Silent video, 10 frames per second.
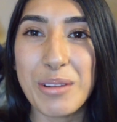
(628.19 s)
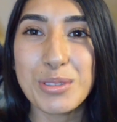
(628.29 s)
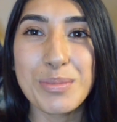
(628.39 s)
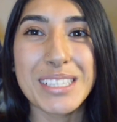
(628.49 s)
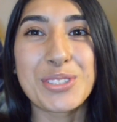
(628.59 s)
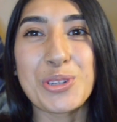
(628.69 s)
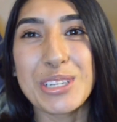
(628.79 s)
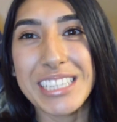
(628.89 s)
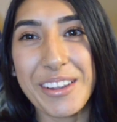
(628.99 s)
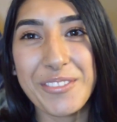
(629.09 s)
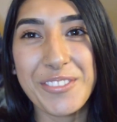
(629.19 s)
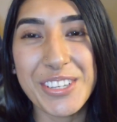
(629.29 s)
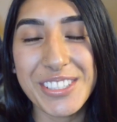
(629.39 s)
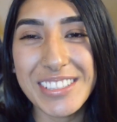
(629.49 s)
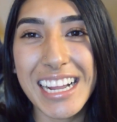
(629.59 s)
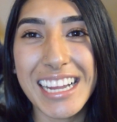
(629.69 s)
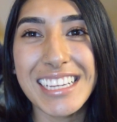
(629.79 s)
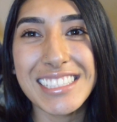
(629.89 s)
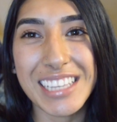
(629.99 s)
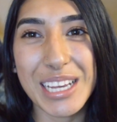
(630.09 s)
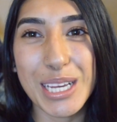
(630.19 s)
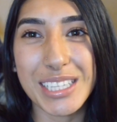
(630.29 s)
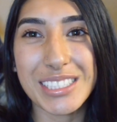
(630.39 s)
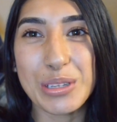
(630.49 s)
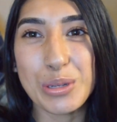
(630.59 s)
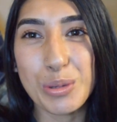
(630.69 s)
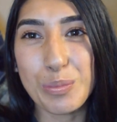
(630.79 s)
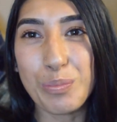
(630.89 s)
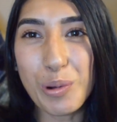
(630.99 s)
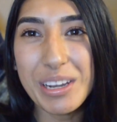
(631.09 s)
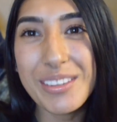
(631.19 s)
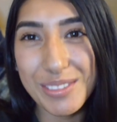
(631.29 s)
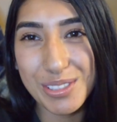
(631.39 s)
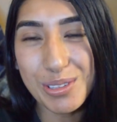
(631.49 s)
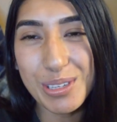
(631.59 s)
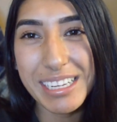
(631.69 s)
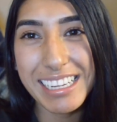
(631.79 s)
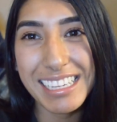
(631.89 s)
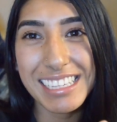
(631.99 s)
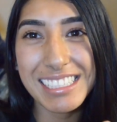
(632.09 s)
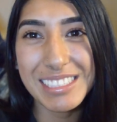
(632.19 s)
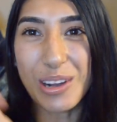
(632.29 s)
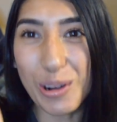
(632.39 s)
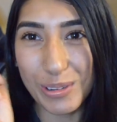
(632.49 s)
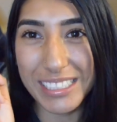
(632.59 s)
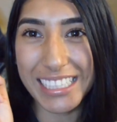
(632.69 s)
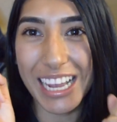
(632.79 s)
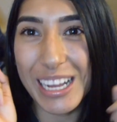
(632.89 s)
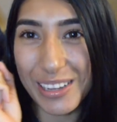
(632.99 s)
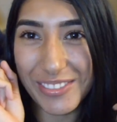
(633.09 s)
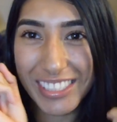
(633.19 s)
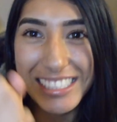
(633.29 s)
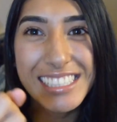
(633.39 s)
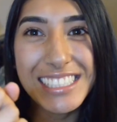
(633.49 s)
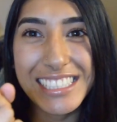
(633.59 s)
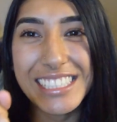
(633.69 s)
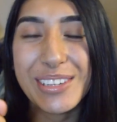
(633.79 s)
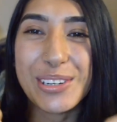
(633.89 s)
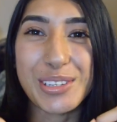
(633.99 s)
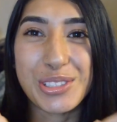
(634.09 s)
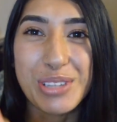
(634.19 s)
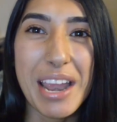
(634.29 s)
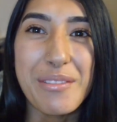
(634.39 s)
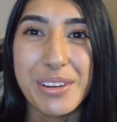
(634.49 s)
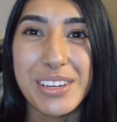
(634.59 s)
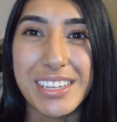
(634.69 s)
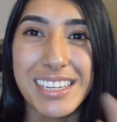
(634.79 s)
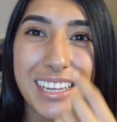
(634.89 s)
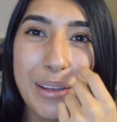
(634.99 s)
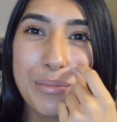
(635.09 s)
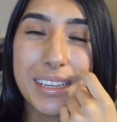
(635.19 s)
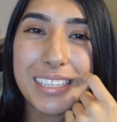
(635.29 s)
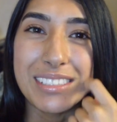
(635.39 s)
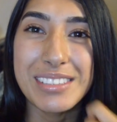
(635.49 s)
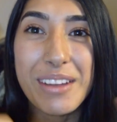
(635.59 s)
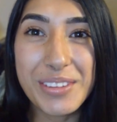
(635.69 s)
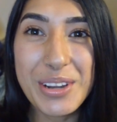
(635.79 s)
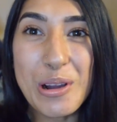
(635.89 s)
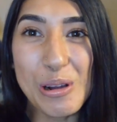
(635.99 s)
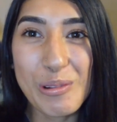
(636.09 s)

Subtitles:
that was my story time for you guys. So point of the story is always have a DD or a driver, because you never know